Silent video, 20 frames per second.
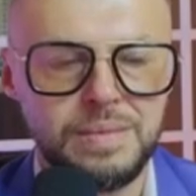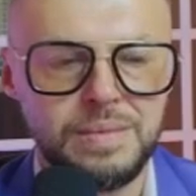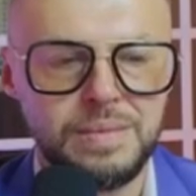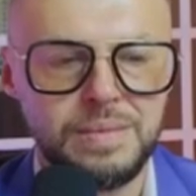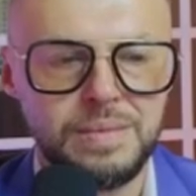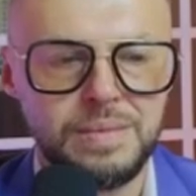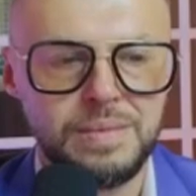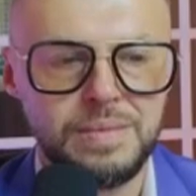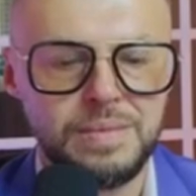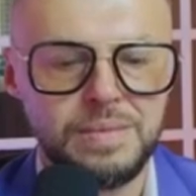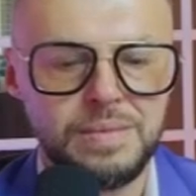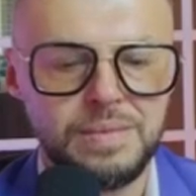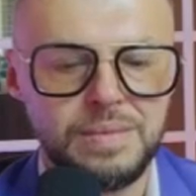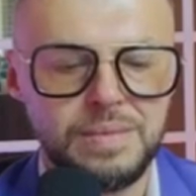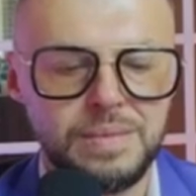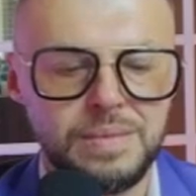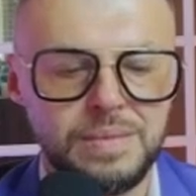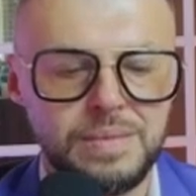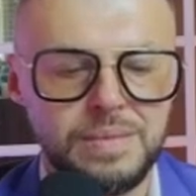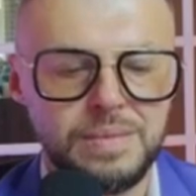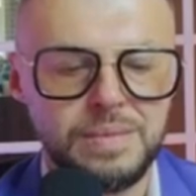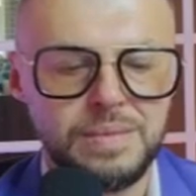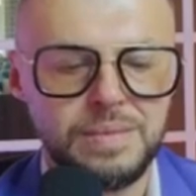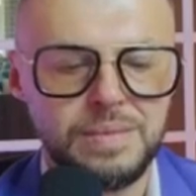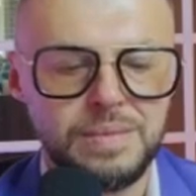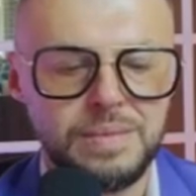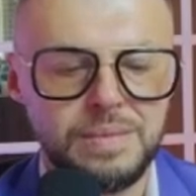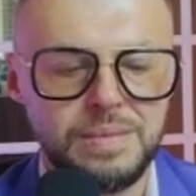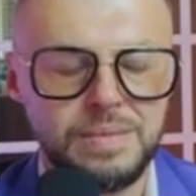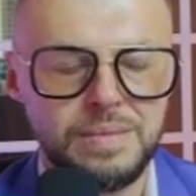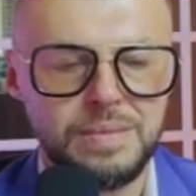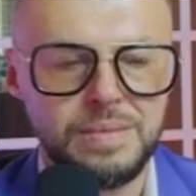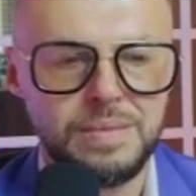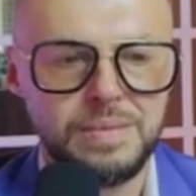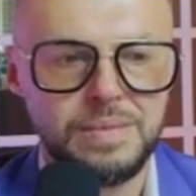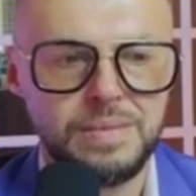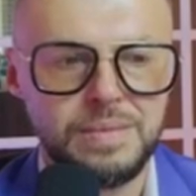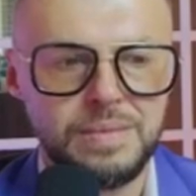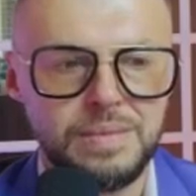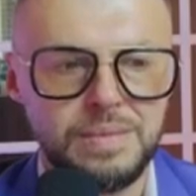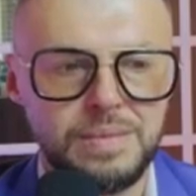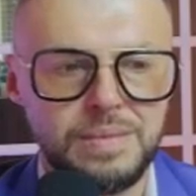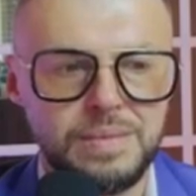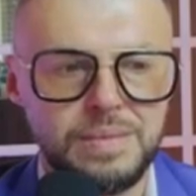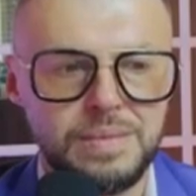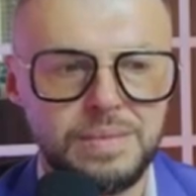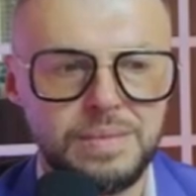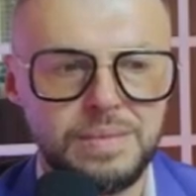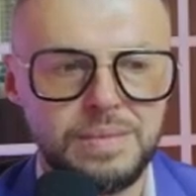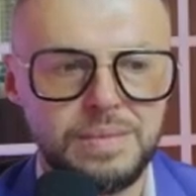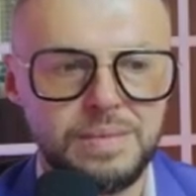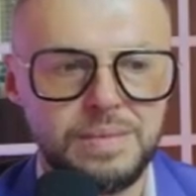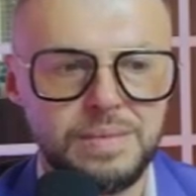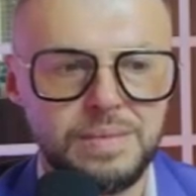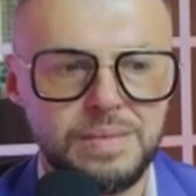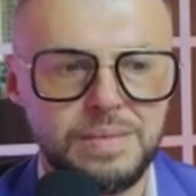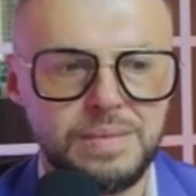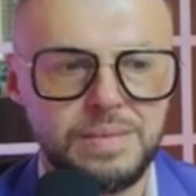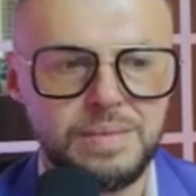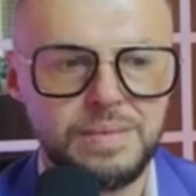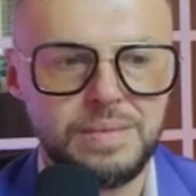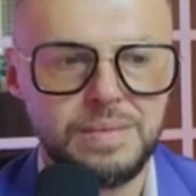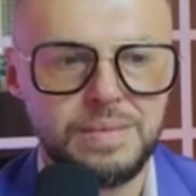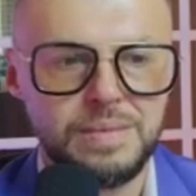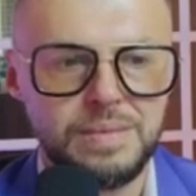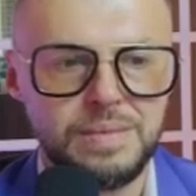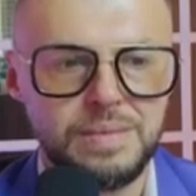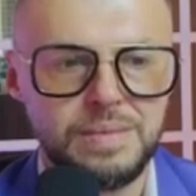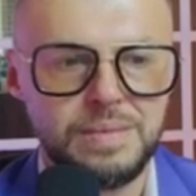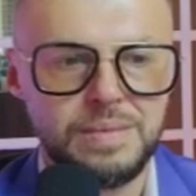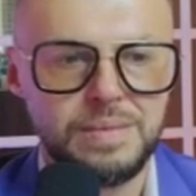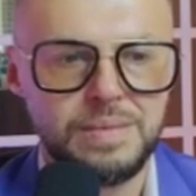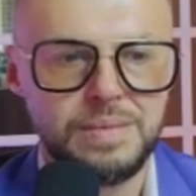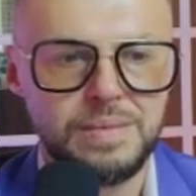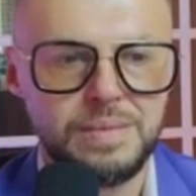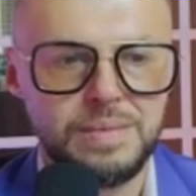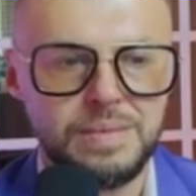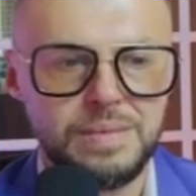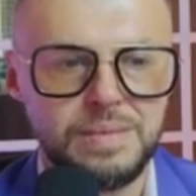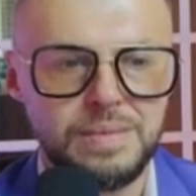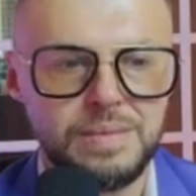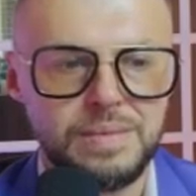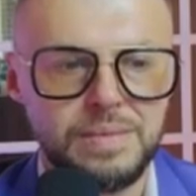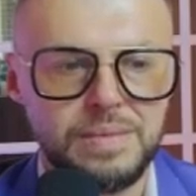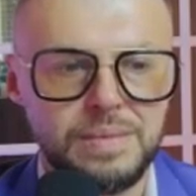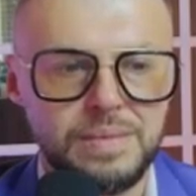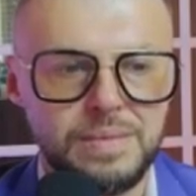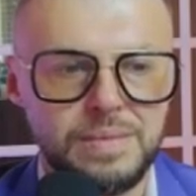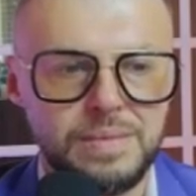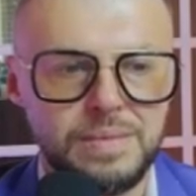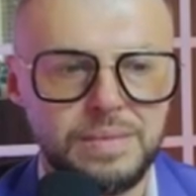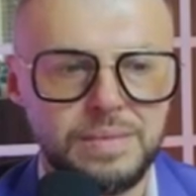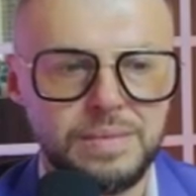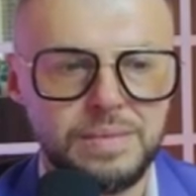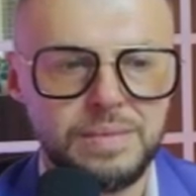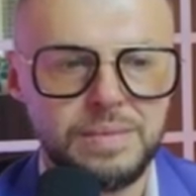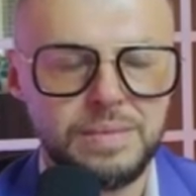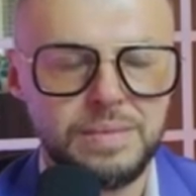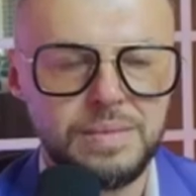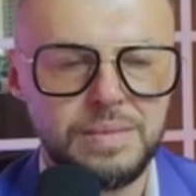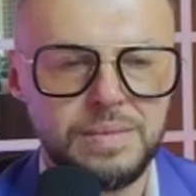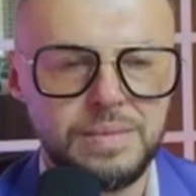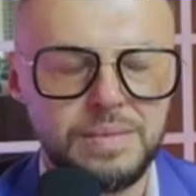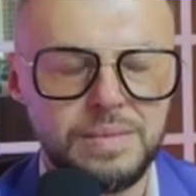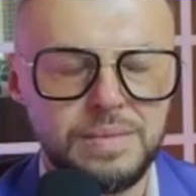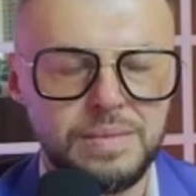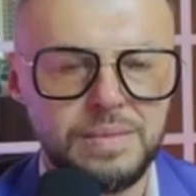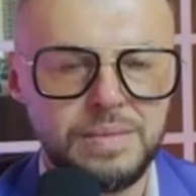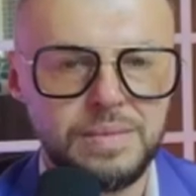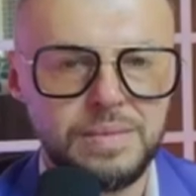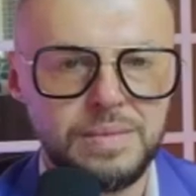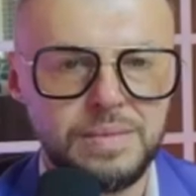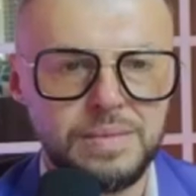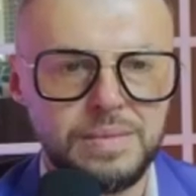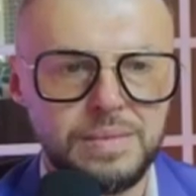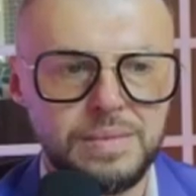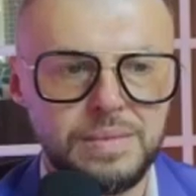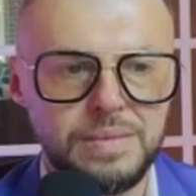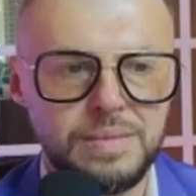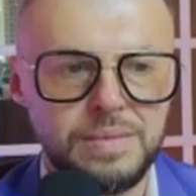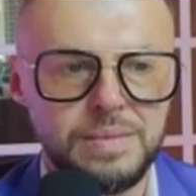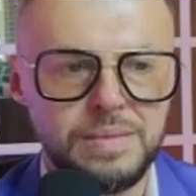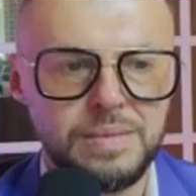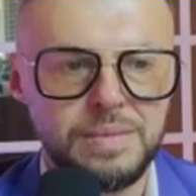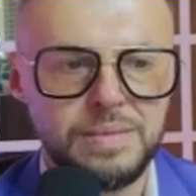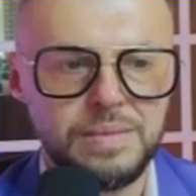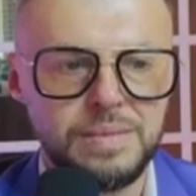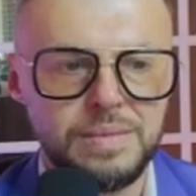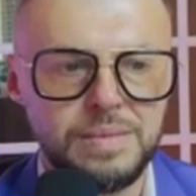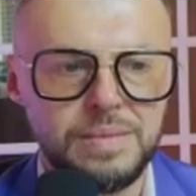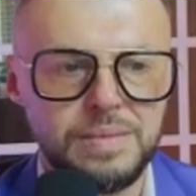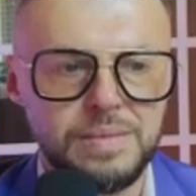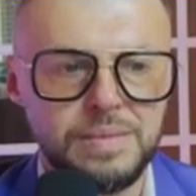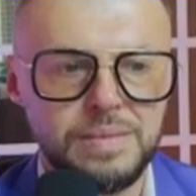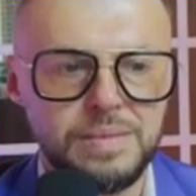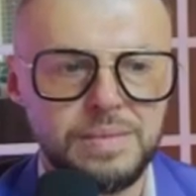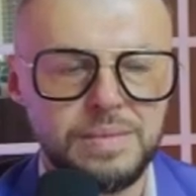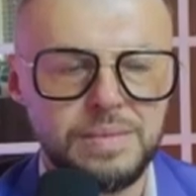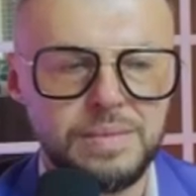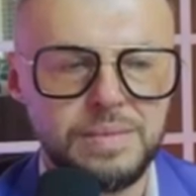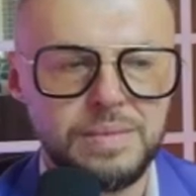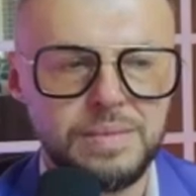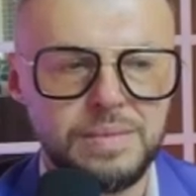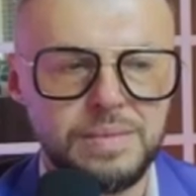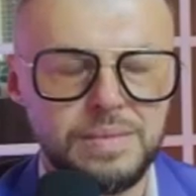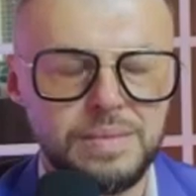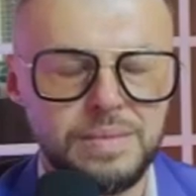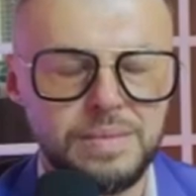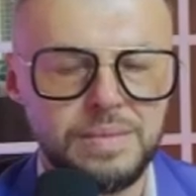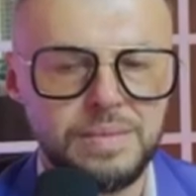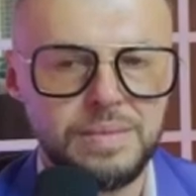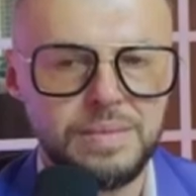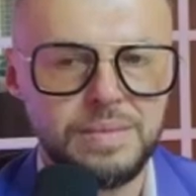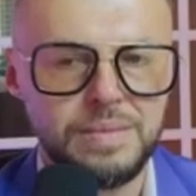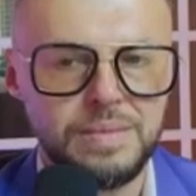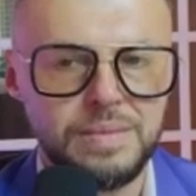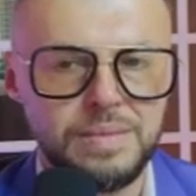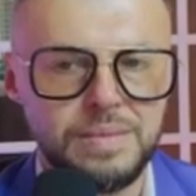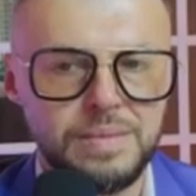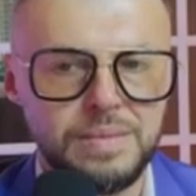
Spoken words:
[no speech]